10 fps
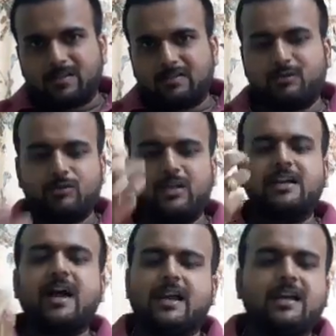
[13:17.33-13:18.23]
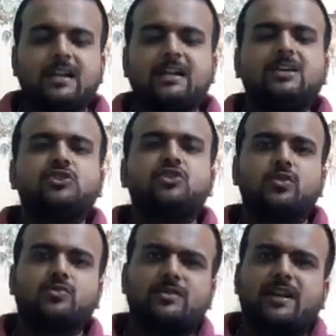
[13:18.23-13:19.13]
The word guile
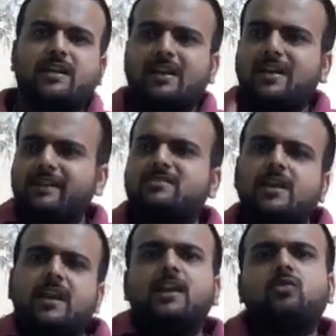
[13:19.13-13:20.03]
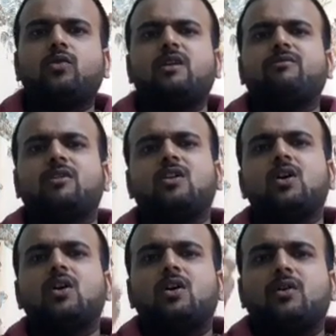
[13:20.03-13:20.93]
shows that he is ready to even
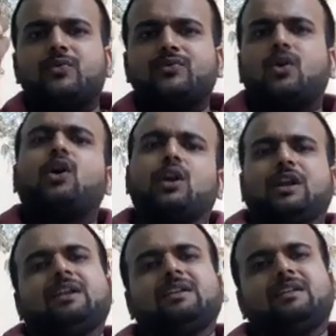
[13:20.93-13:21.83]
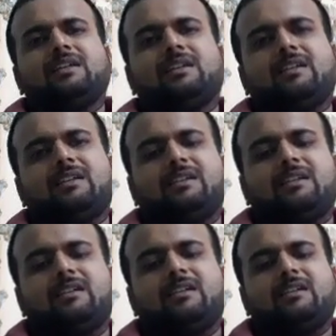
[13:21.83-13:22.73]
fall
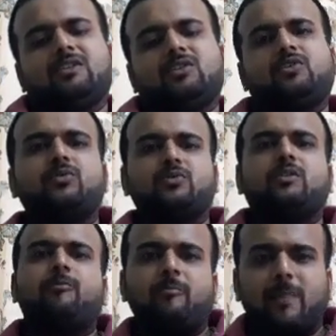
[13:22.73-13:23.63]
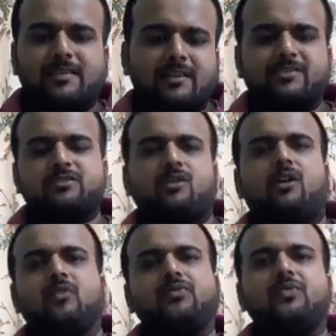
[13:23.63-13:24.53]
to the methods
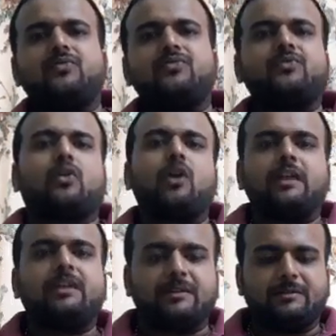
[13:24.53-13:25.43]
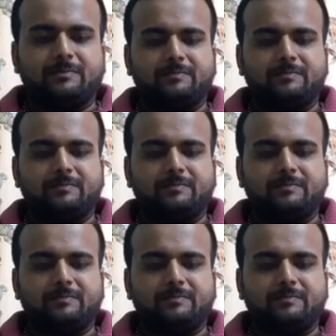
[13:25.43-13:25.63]
of frauding